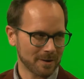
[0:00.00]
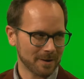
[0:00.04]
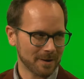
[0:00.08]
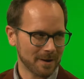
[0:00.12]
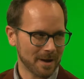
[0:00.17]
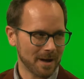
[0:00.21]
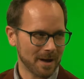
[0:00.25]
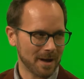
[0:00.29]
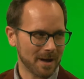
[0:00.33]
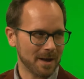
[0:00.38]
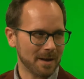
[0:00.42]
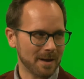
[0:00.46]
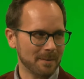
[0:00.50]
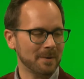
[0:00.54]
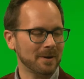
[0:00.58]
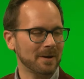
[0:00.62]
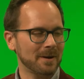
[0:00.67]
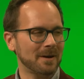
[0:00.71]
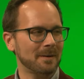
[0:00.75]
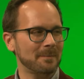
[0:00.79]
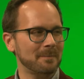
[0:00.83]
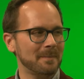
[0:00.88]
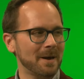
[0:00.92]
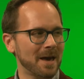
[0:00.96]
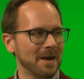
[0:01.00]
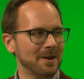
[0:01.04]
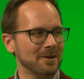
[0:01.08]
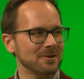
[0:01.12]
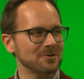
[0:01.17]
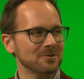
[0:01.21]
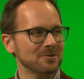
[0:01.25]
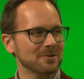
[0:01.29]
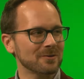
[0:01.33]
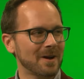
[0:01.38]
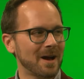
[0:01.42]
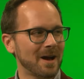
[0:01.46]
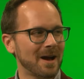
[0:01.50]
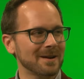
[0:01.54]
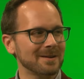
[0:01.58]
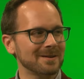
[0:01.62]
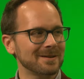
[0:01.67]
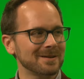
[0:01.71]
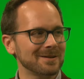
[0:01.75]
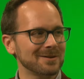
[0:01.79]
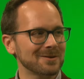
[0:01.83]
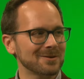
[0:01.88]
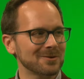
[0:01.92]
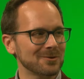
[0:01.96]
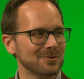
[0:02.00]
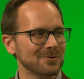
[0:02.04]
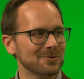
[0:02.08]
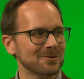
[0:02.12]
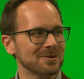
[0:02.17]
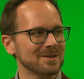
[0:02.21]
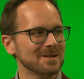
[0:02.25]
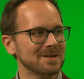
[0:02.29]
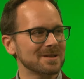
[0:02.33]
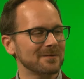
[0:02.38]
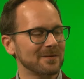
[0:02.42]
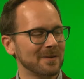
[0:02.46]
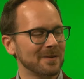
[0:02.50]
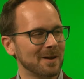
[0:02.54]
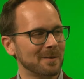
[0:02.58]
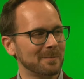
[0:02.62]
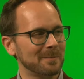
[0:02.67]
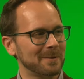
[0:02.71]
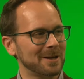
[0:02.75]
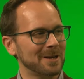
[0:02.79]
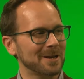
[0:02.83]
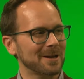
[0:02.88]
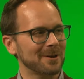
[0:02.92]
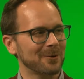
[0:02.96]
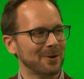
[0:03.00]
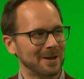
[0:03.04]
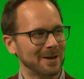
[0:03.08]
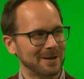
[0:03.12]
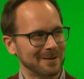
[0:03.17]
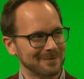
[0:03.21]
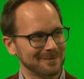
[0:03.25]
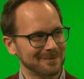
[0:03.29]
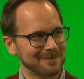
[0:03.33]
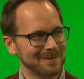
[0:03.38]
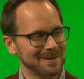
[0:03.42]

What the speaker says: I'm a manager of IT Solutions Development at Creighton.